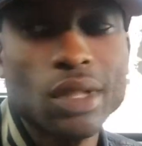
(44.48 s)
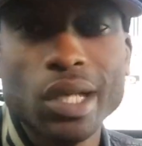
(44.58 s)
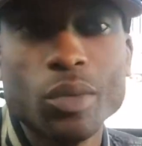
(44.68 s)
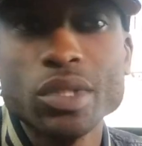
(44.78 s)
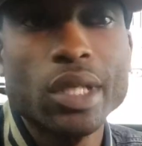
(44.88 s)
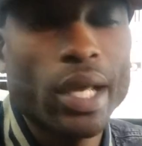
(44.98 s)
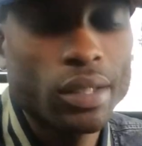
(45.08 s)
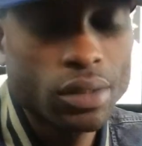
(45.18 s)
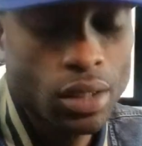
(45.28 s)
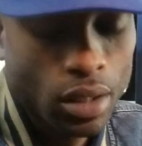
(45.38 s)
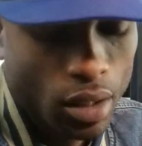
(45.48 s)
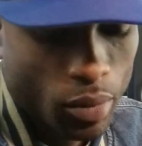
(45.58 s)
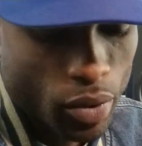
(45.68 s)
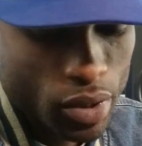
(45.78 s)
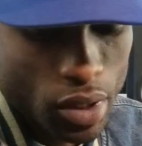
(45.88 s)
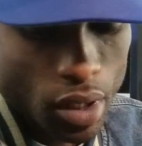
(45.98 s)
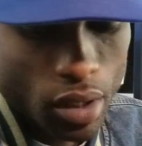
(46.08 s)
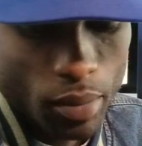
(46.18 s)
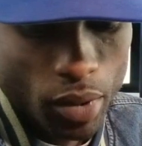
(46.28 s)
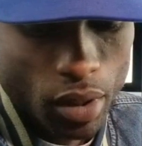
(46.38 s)
was good at it per se,
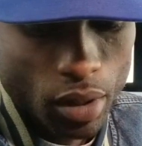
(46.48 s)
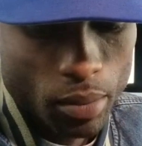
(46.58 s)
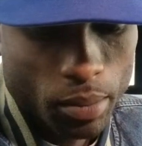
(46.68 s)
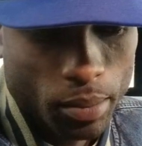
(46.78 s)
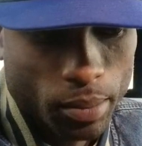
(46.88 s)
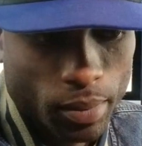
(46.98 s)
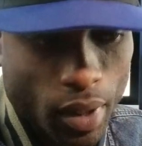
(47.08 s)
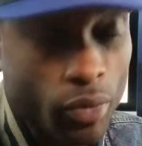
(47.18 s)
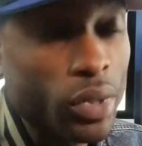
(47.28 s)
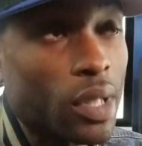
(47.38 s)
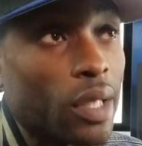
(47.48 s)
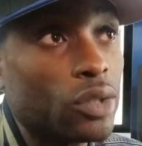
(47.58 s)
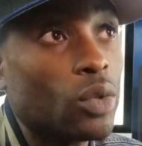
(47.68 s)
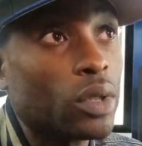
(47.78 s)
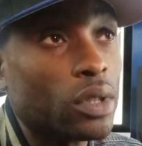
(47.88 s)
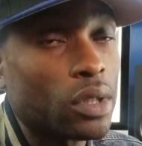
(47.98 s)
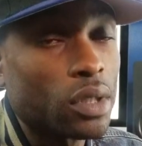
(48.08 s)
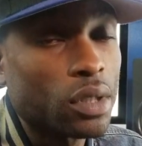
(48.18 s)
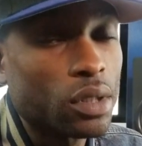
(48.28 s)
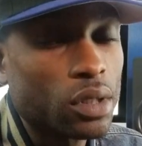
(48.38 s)
but I really like doing it.
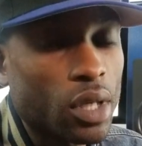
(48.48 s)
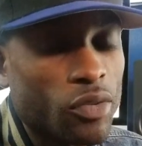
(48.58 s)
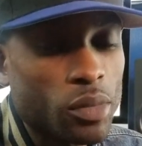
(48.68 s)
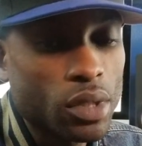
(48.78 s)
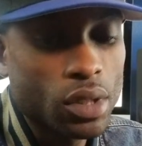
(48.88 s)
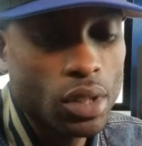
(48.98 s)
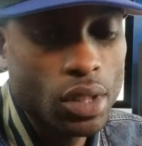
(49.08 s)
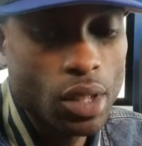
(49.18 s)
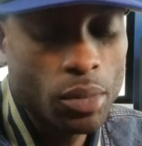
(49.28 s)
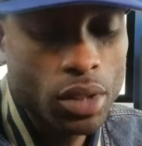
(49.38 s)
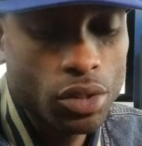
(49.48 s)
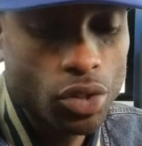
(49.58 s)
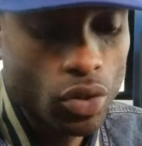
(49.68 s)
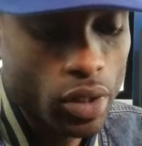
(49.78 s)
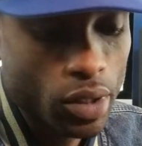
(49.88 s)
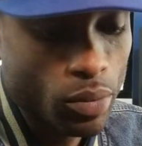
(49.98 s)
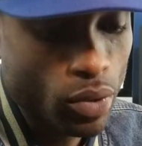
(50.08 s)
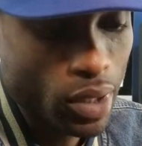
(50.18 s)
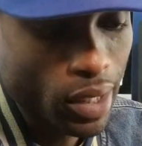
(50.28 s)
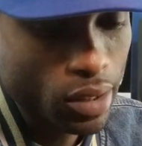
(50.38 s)
It gave me a joy, and it brought
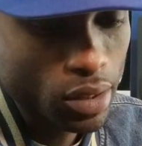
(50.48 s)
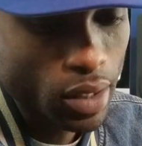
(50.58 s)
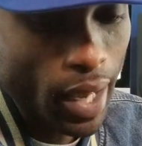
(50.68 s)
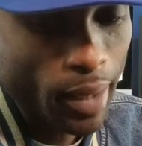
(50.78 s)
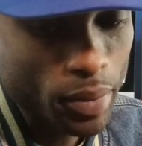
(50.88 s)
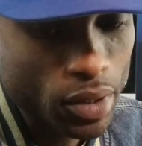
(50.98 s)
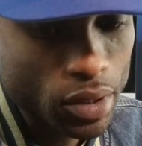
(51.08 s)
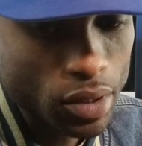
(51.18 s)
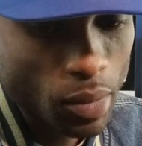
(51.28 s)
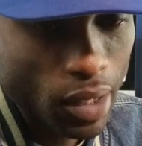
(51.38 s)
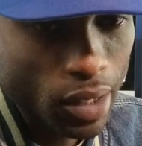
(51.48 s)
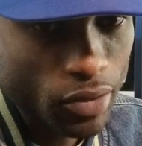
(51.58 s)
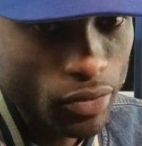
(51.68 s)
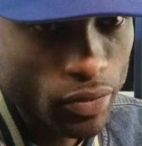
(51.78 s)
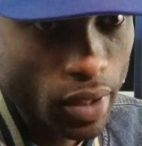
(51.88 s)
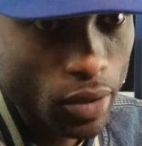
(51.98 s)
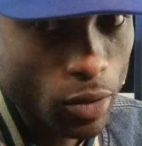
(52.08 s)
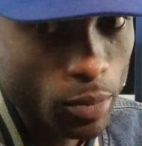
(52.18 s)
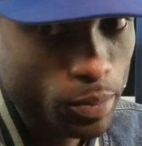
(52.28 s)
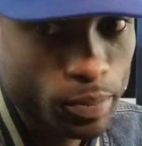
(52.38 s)
like a happiness to my life. That
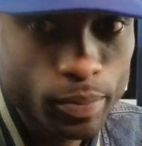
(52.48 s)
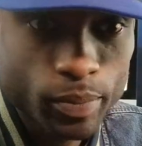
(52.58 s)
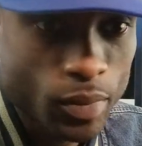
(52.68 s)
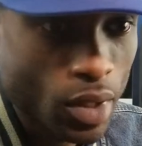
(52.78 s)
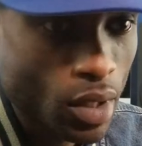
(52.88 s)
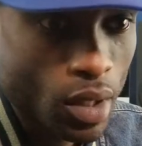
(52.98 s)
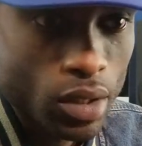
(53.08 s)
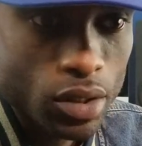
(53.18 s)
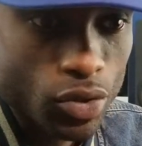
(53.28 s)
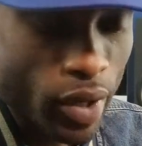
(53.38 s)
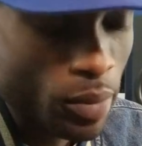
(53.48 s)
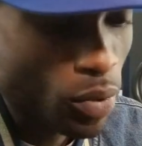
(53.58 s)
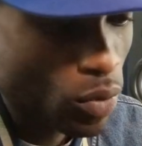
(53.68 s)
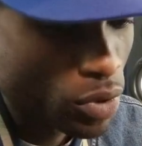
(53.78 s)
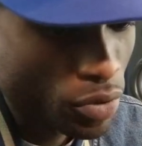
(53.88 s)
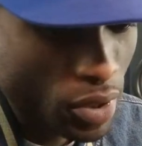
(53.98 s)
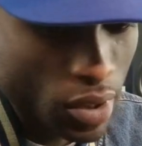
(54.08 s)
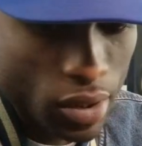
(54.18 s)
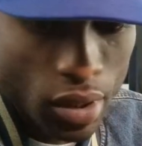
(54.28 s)
just writing poetry and